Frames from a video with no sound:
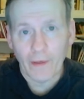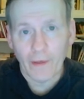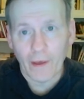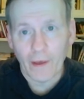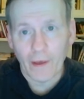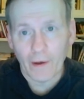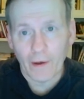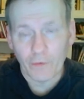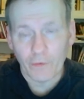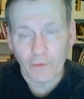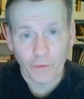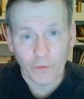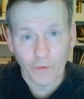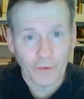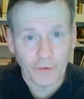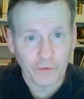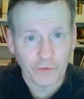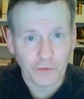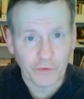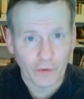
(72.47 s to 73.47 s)
uh, for the
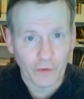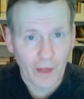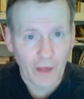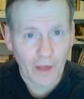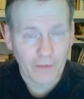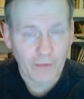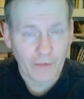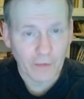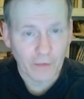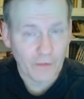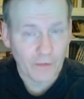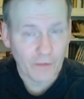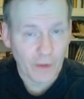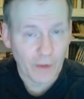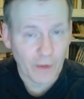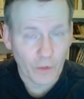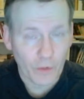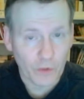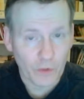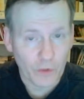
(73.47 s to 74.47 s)
rest of your life and live any
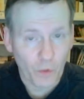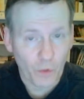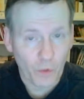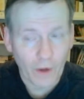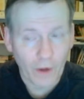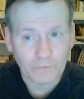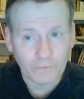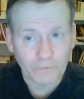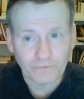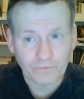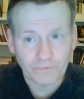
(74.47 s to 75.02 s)
way you want